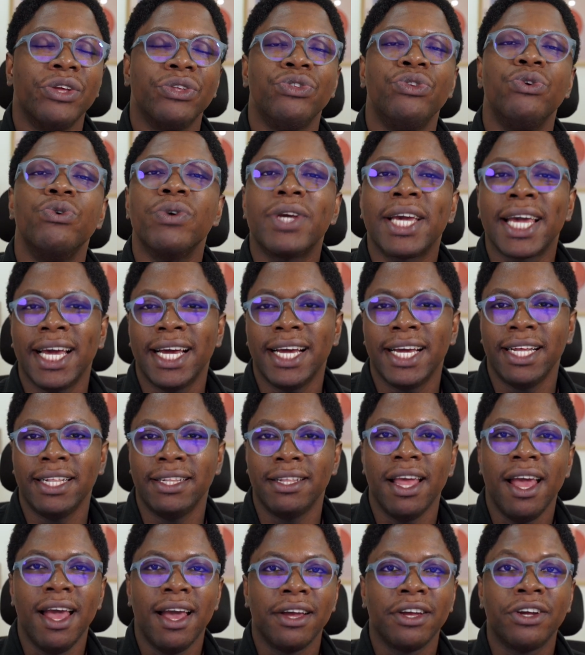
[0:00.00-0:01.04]
you
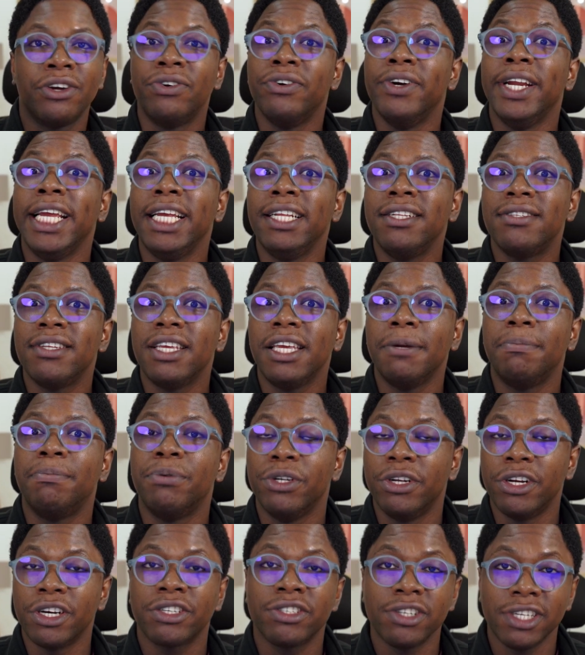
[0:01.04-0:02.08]
can create a
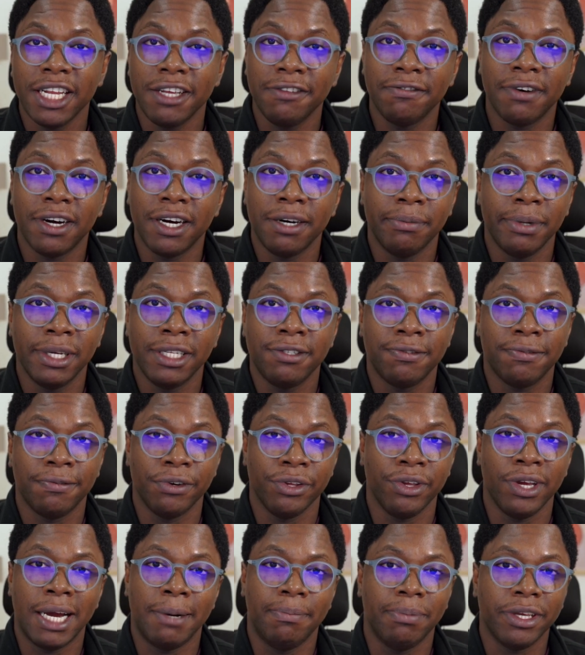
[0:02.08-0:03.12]
production environment for
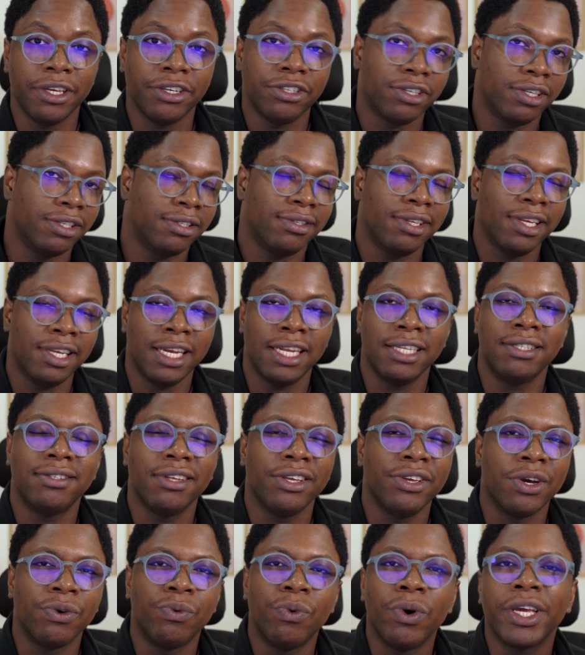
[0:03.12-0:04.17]
your application. Say, let's say
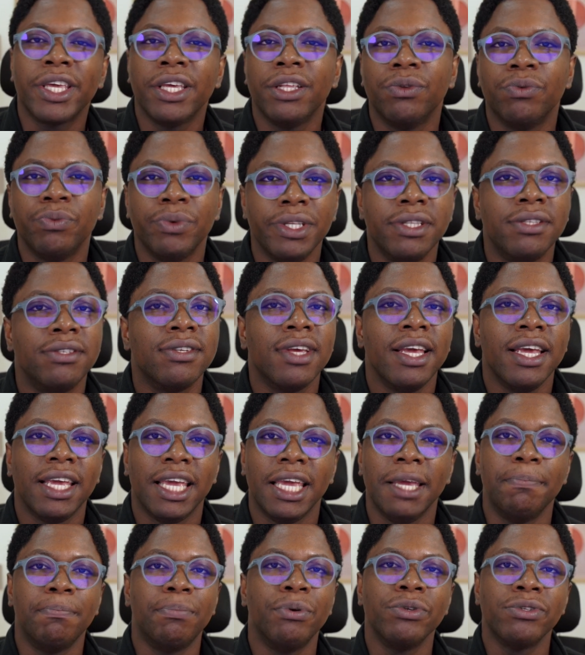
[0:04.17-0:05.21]
you're working with
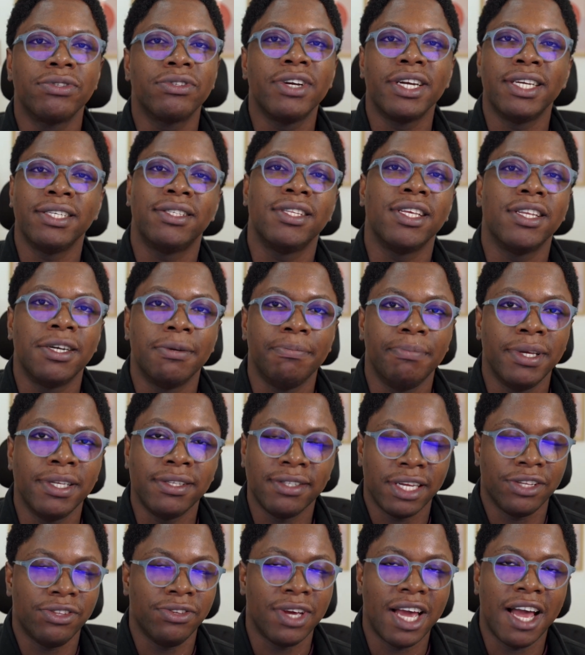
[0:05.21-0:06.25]
a Postgres
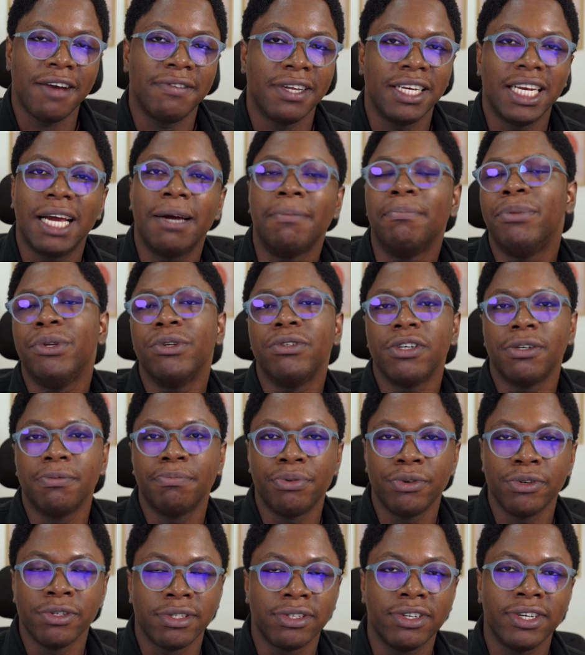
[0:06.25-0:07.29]
database and you have an app built on
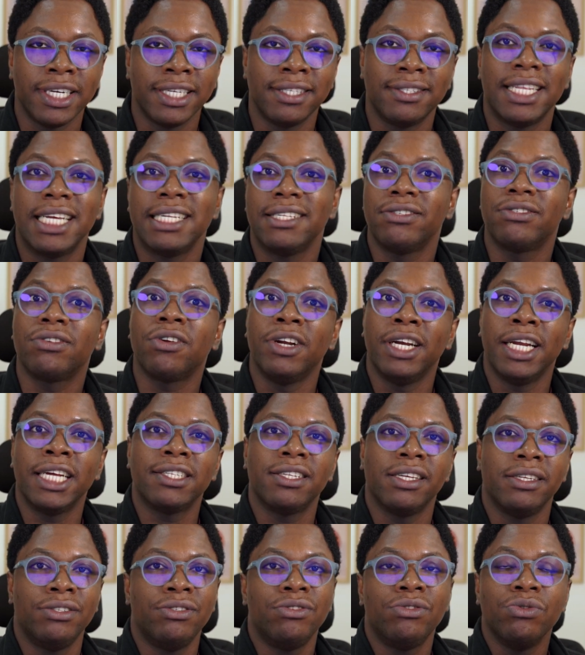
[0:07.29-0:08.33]
Postgres that is
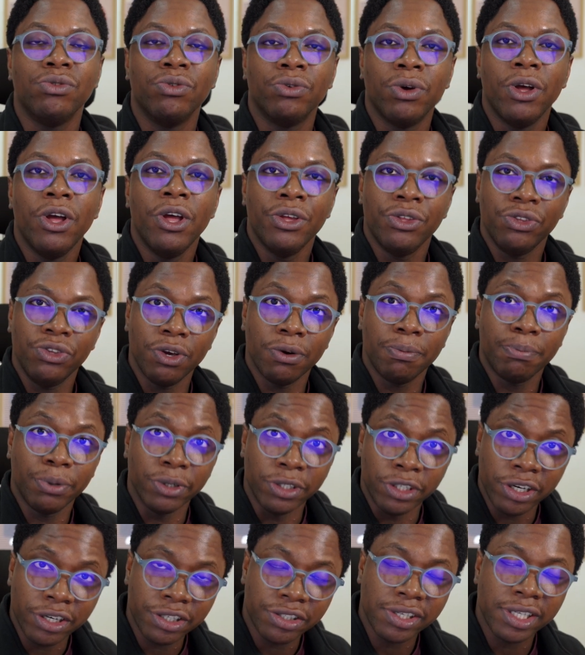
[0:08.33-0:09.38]
connected to your
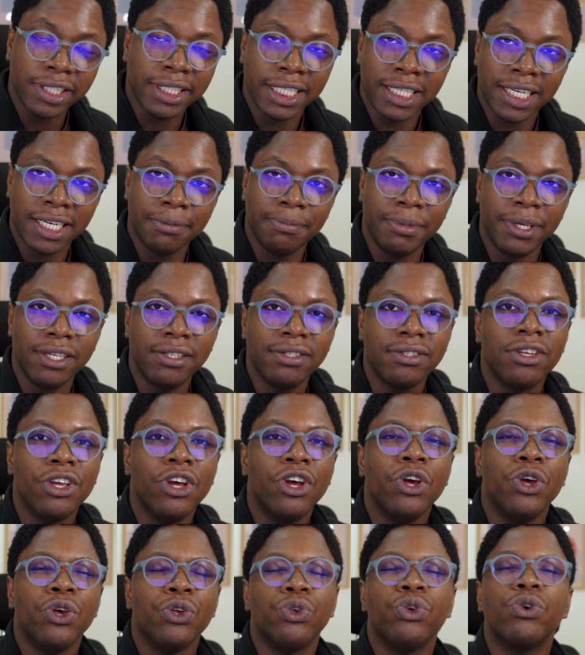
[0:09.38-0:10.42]
production database.
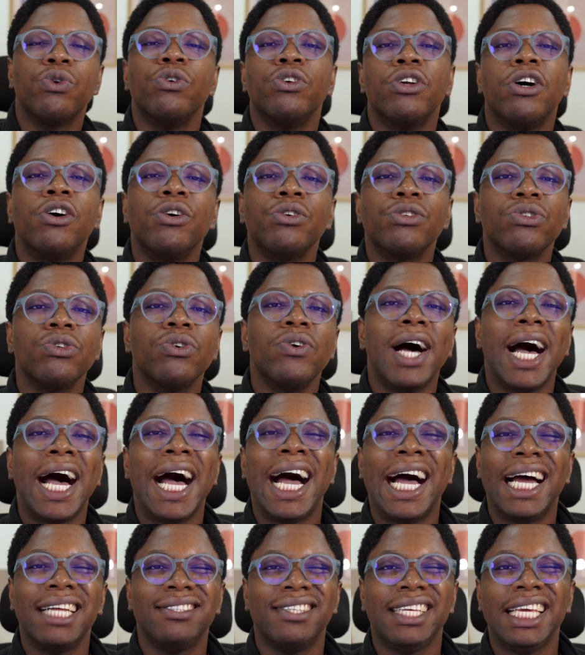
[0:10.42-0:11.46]
You could also
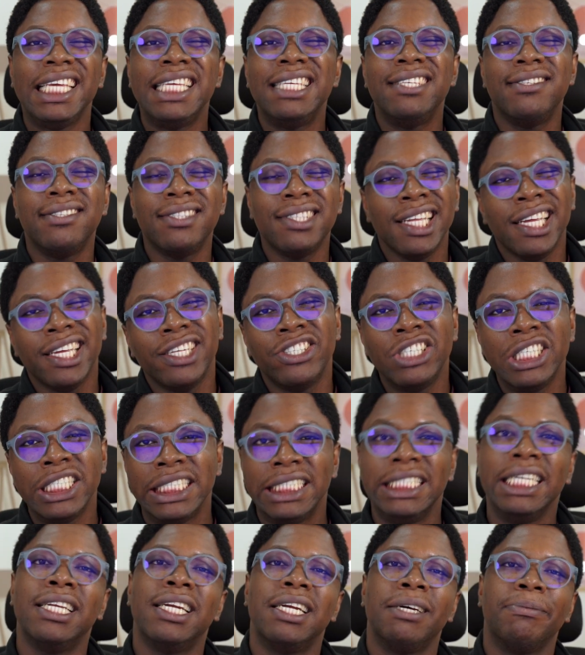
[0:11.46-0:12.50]
add a staging
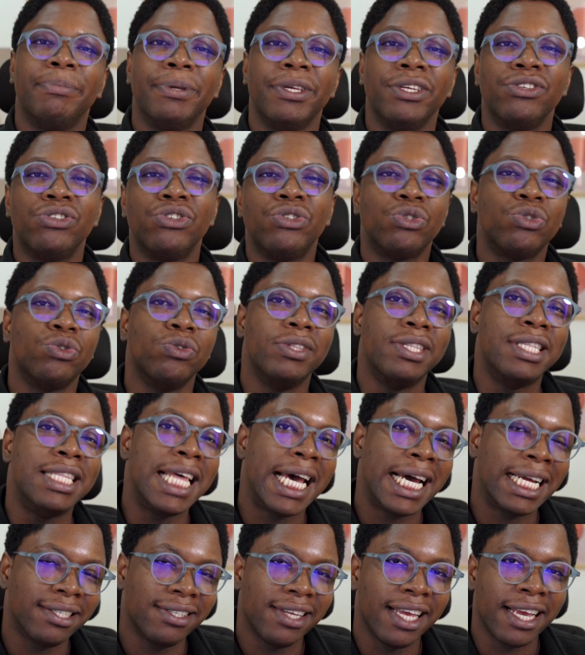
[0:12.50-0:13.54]
database to
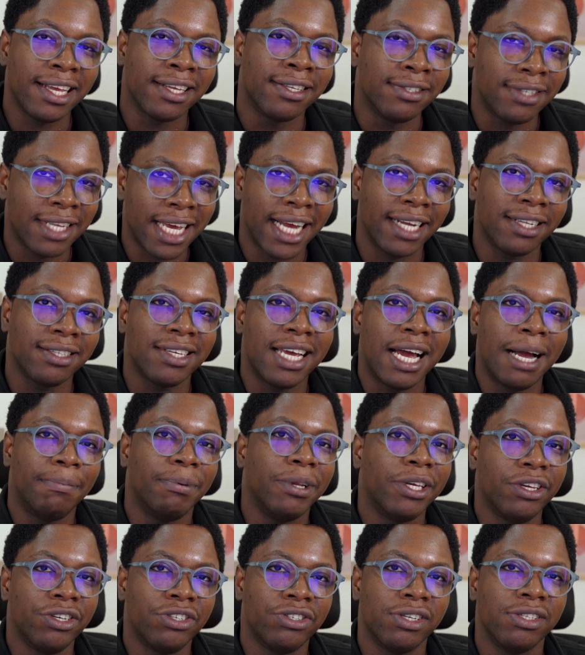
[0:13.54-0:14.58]
that exact
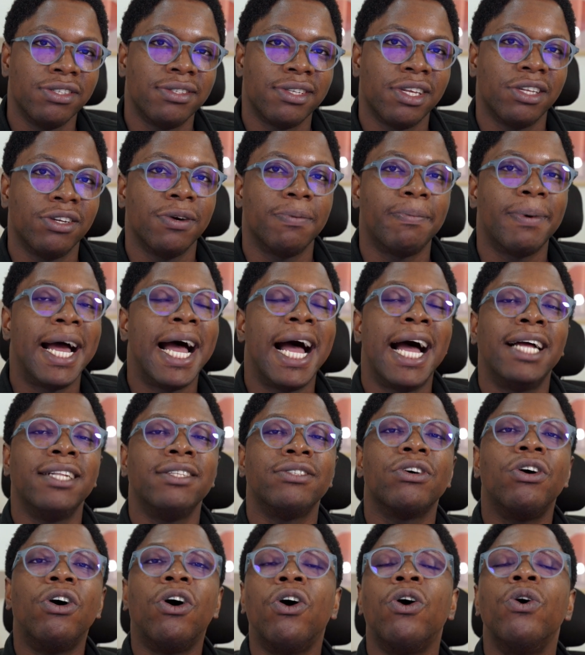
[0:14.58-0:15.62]
application setup,
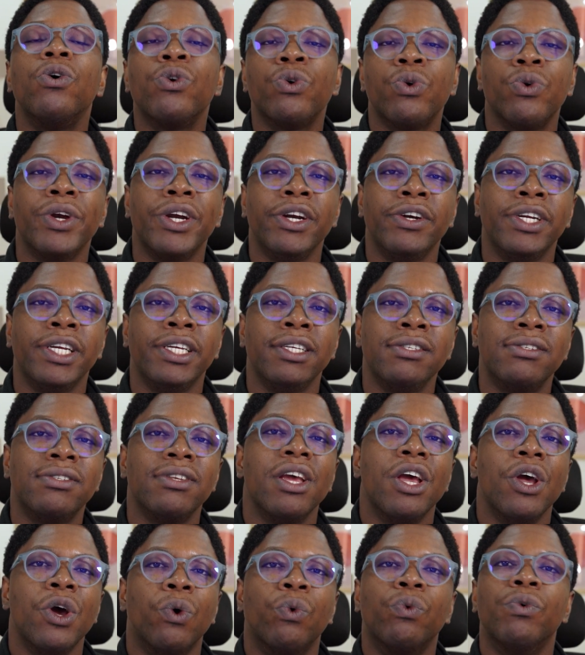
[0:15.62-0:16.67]
and all queries
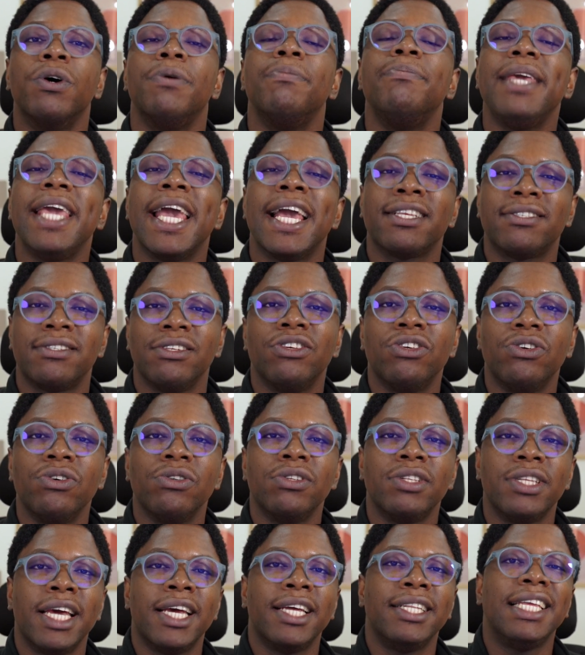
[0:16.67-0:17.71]
will be
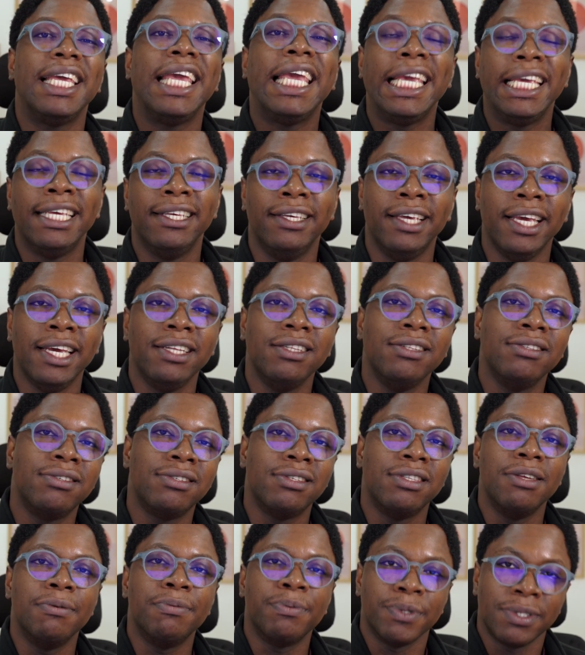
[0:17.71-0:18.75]
executed
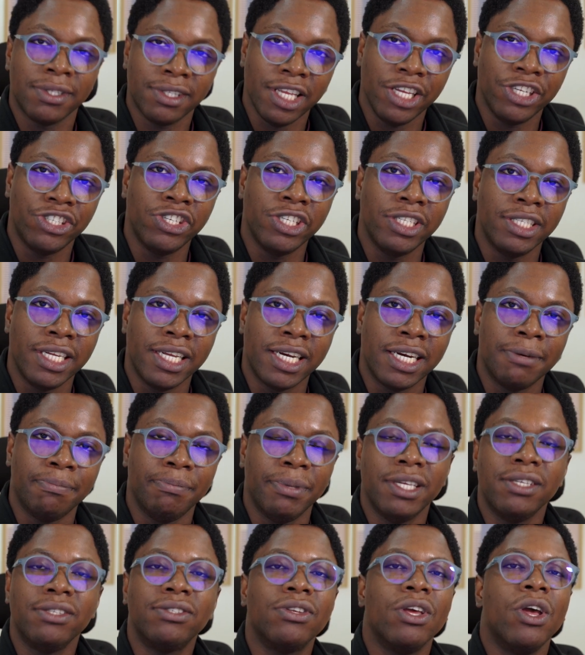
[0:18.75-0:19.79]
against the staging
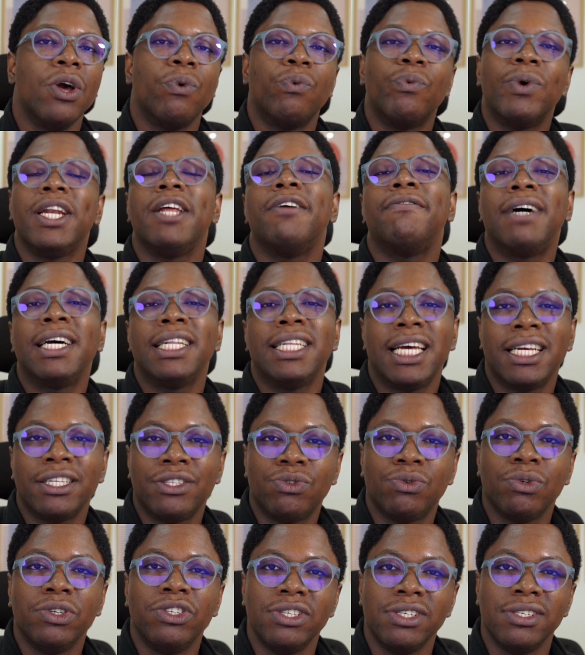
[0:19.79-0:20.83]
database whenever that
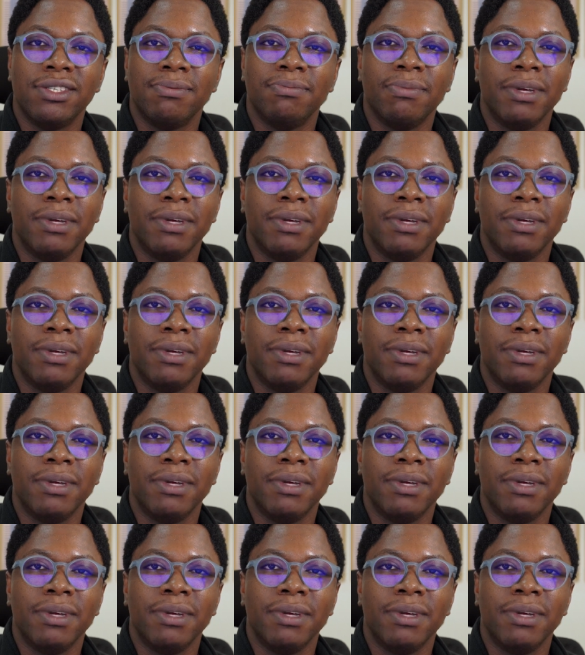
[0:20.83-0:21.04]
switch is